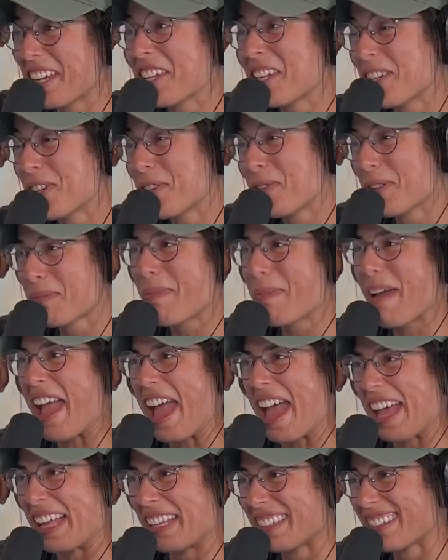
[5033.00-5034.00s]
you with
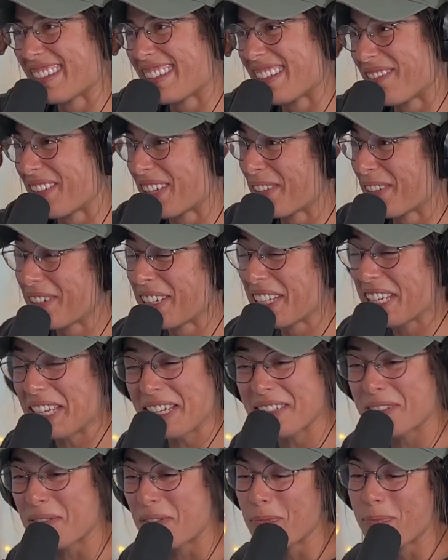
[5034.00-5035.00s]
pans. I'm like, we need
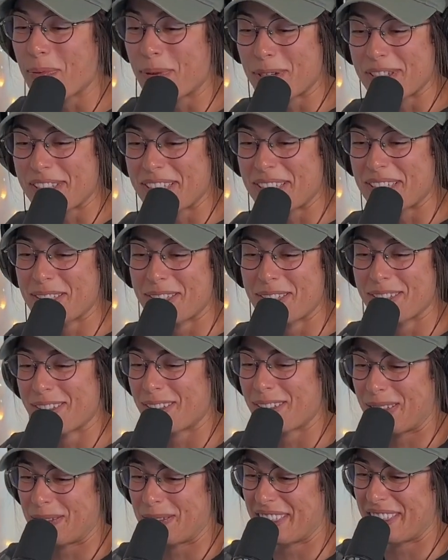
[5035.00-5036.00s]
to report this to the
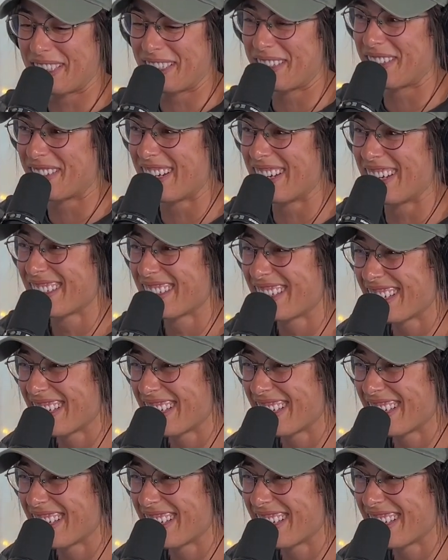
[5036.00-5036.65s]
school district. I